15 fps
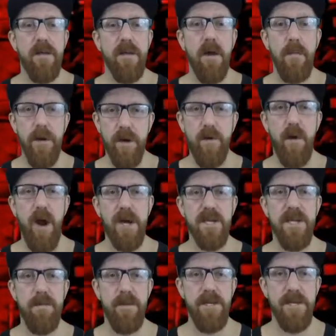coming
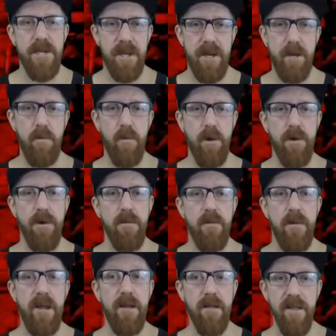across him and seeing where he